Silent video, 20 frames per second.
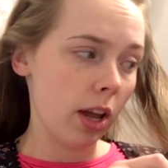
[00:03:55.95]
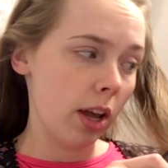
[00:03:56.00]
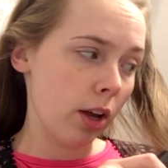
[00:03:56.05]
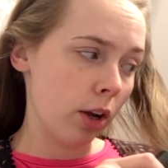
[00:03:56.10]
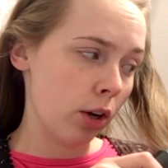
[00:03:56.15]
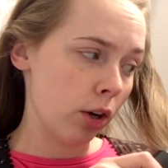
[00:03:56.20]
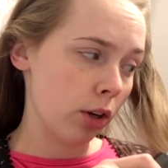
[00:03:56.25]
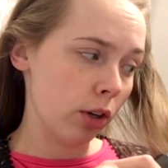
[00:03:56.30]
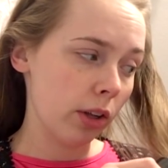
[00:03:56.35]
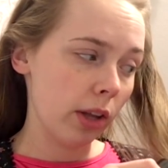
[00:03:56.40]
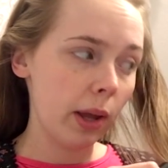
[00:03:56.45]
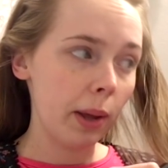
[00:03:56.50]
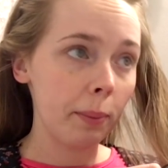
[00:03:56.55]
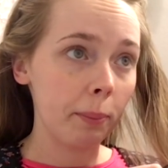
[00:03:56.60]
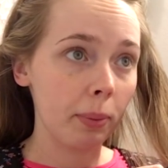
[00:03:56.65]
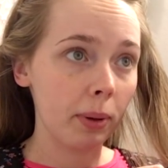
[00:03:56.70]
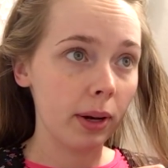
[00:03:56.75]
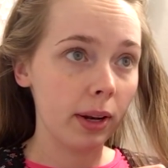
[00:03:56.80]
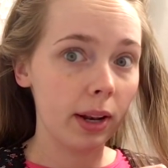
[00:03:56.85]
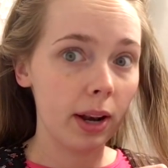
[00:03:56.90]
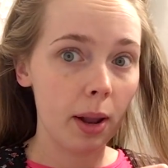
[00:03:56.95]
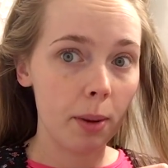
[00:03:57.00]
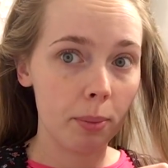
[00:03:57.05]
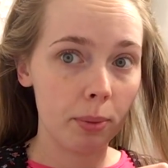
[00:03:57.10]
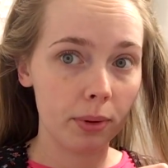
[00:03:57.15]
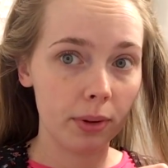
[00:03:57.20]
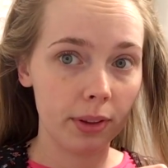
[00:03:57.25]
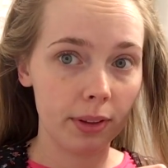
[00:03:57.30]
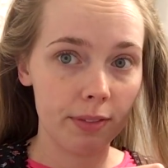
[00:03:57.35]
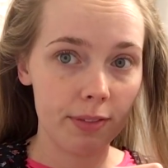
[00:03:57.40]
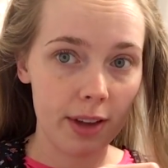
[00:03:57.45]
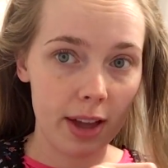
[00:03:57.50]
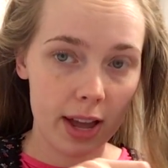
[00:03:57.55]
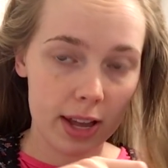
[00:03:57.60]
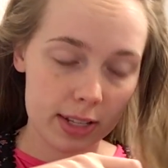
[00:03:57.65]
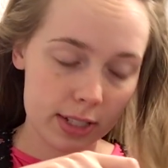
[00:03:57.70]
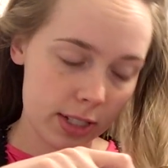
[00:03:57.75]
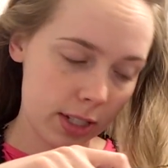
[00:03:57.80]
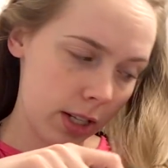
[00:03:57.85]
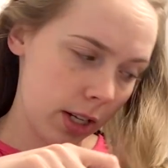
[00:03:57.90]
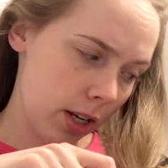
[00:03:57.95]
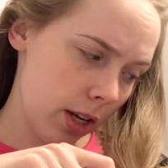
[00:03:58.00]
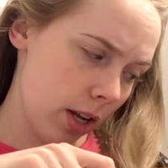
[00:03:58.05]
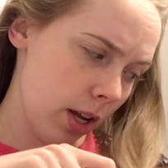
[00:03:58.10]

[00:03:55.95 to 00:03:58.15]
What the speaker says: curl it and put it up really fast.